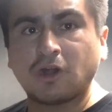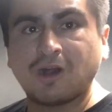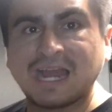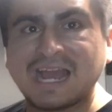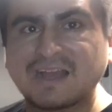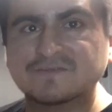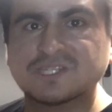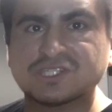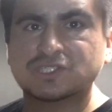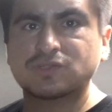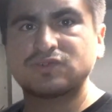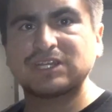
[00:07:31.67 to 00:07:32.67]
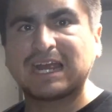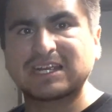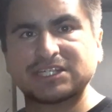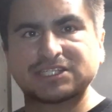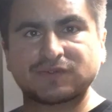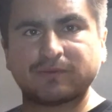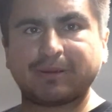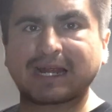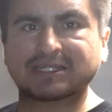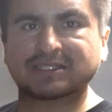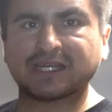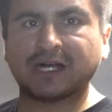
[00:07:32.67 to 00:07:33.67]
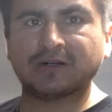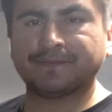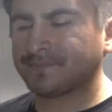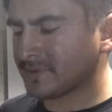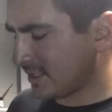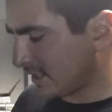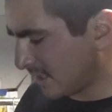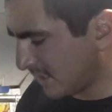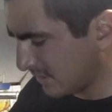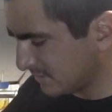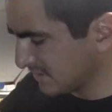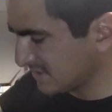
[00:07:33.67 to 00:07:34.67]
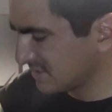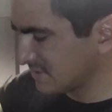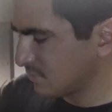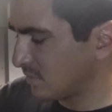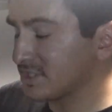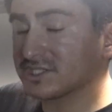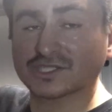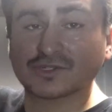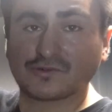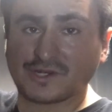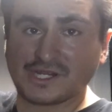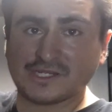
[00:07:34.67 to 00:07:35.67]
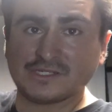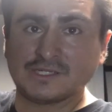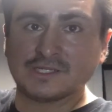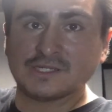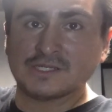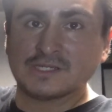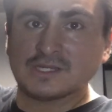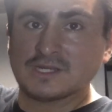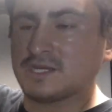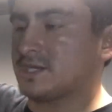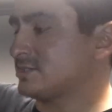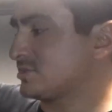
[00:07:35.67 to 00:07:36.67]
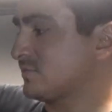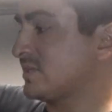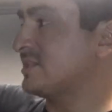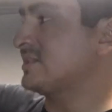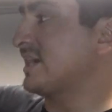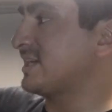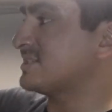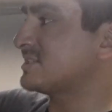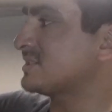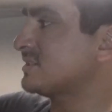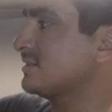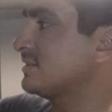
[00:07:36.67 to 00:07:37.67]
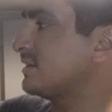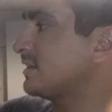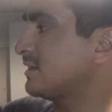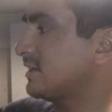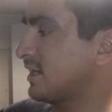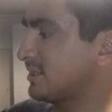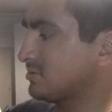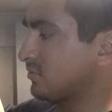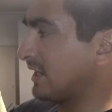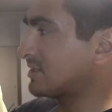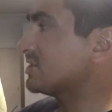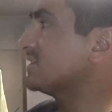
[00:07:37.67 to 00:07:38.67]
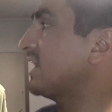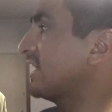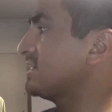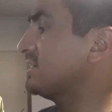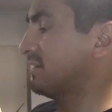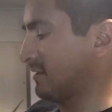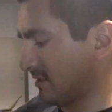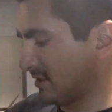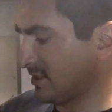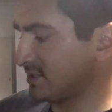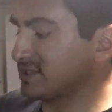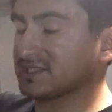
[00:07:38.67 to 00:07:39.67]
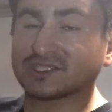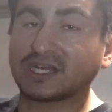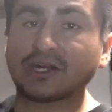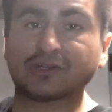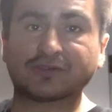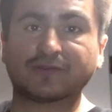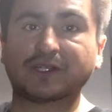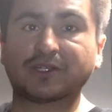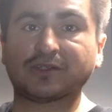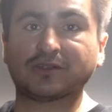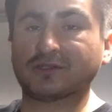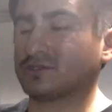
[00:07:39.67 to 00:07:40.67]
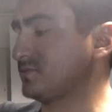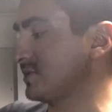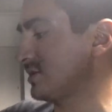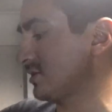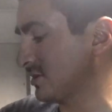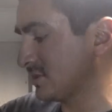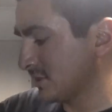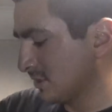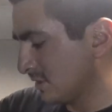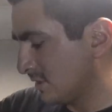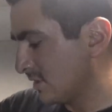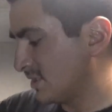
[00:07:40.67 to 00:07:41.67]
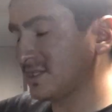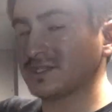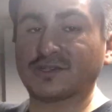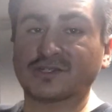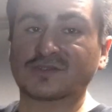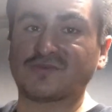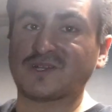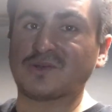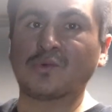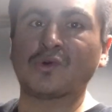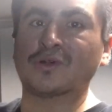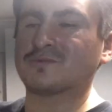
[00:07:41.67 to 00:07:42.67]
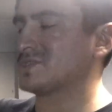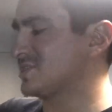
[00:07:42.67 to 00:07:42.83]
I have these two jackets from Bagatelle, and this one is green. It's really nice. I do actually like it. The style is really cute. It's really good. It looks really warm.